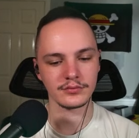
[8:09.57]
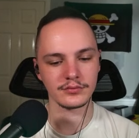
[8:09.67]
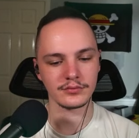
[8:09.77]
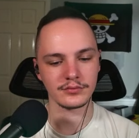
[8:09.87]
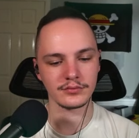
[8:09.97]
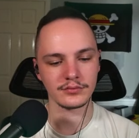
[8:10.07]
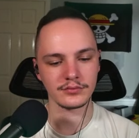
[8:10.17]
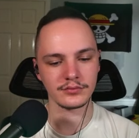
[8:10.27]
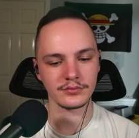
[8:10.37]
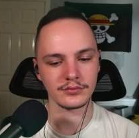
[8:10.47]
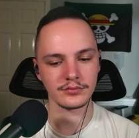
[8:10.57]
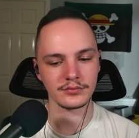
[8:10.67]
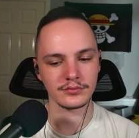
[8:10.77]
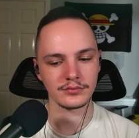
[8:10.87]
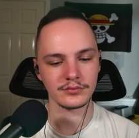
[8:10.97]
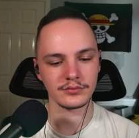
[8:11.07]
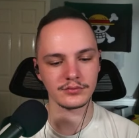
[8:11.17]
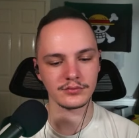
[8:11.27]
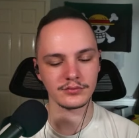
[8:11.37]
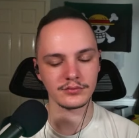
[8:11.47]

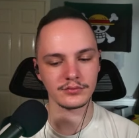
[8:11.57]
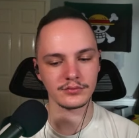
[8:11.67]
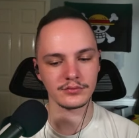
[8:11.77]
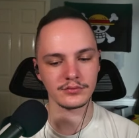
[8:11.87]
Nobody speaks.